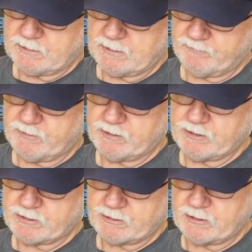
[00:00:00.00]
if it
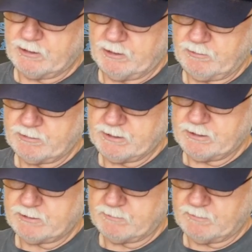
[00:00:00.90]
just glues
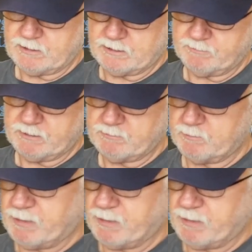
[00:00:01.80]
in or what, but I'm going to